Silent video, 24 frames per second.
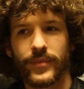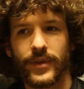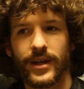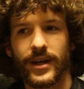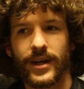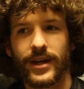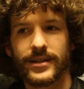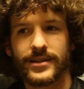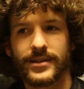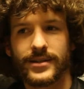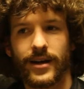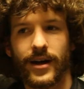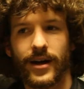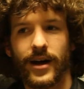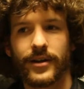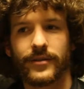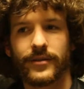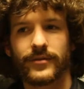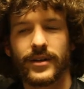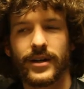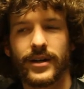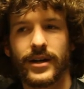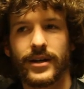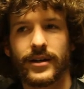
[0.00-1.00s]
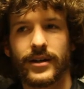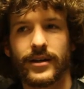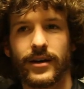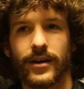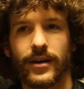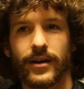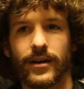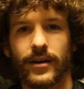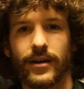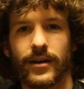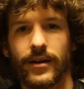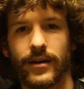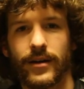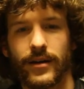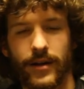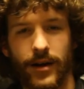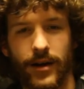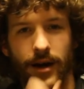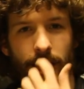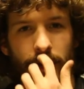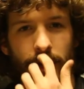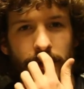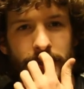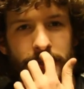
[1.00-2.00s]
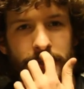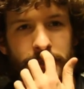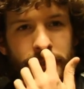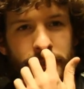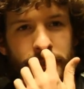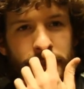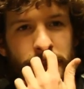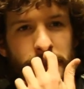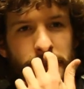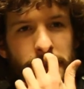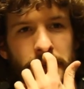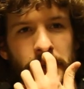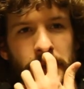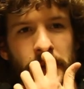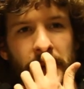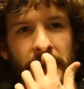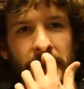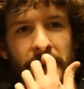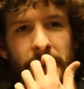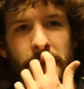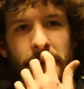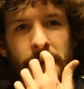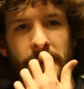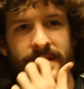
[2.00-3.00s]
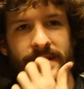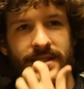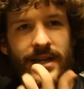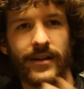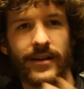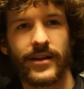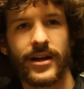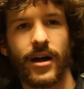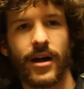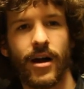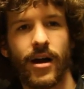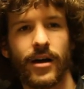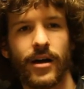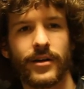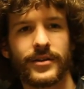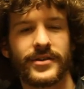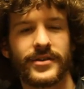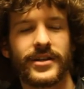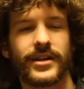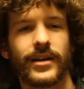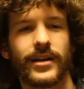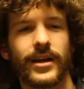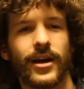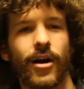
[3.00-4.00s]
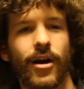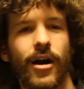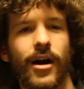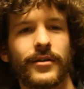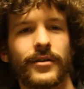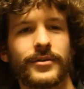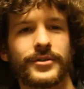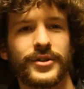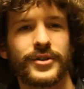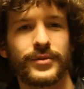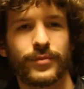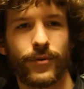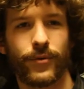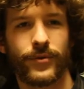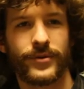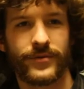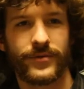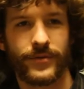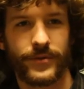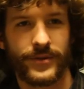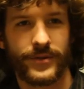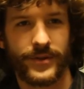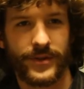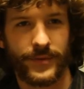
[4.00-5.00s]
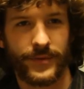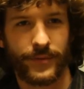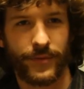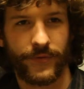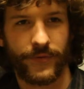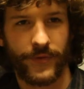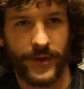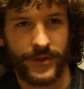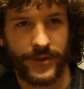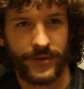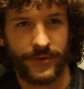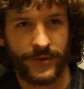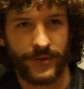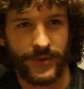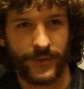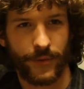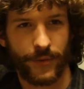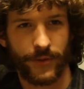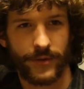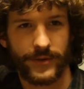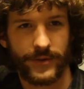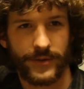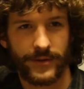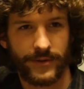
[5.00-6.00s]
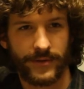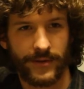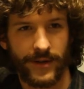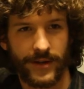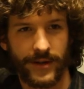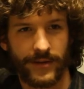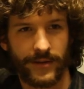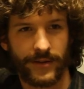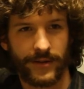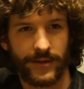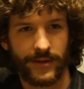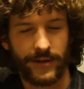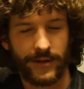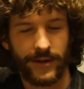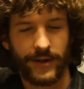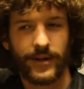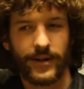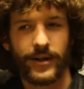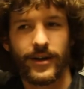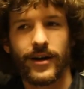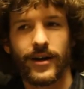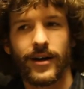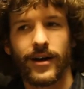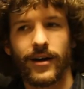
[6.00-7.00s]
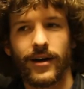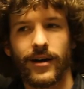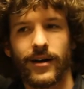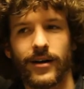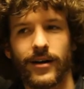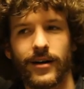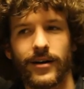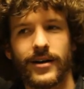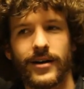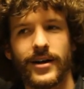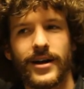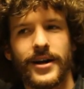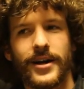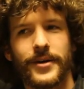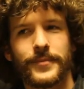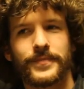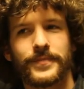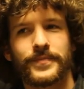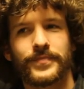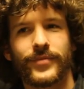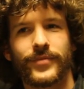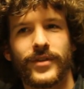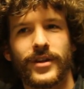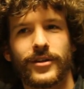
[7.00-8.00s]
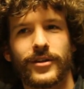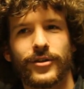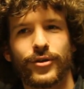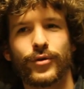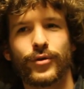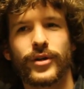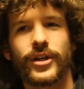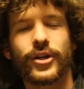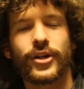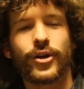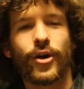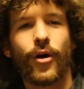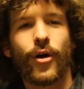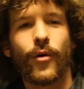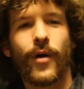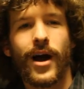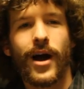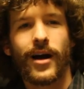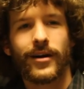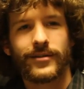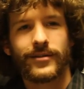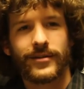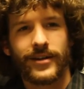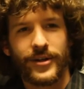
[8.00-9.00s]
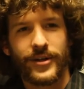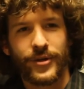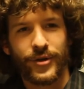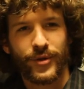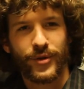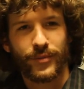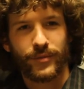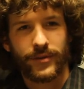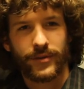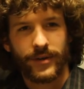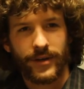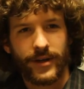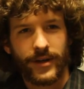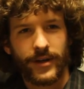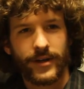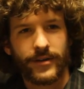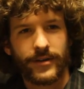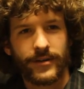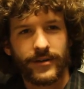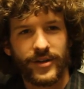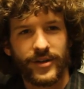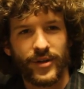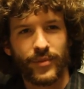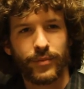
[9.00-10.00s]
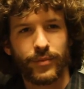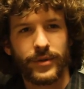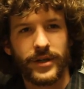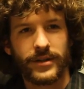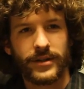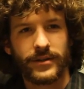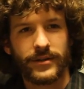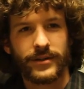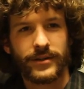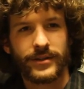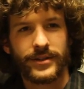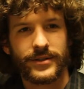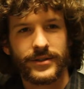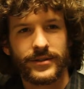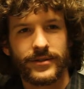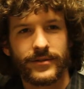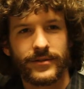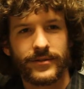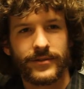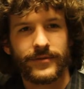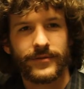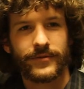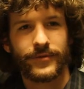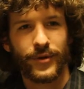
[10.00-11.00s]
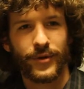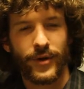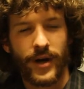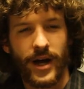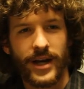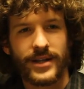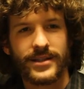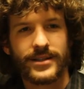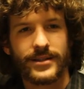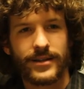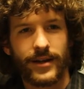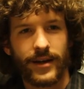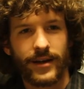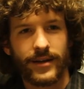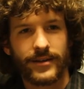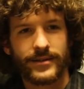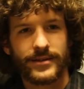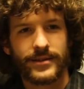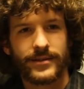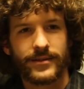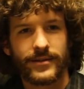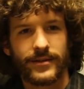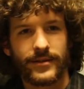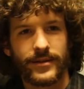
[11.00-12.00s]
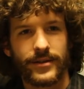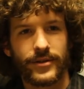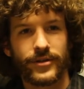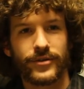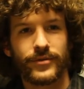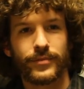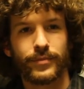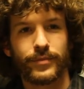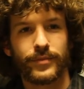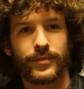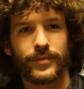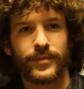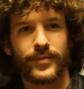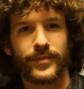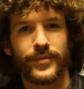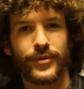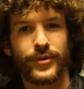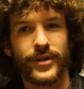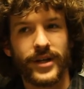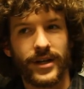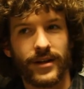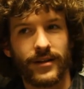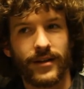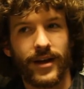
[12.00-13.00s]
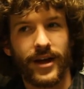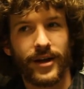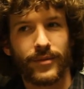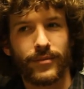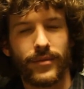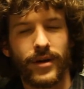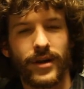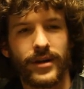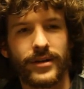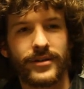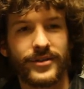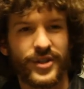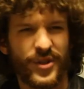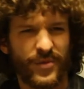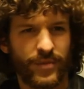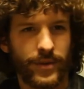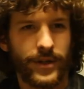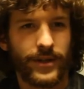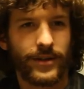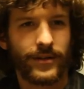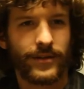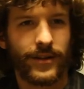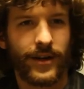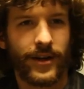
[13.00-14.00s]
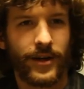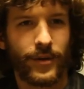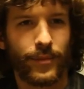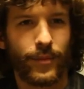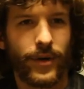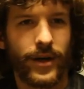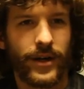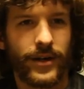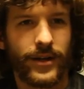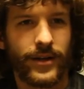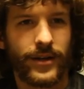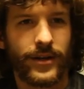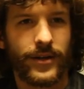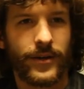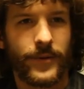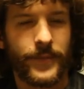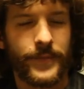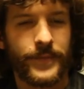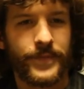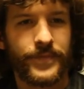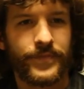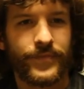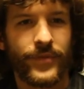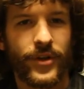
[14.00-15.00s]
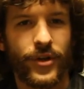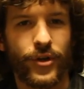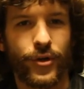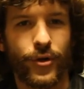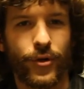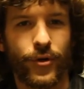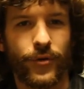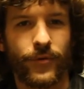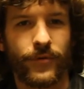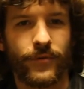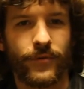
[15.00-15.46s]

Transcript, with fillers: it's kind of like uh, college. It's kind of like college. Think like college sports versus professional sports. I think uh, you can go out and you can play the big leagues for high stakes. You you get a lot of money. You spend a lot of money you're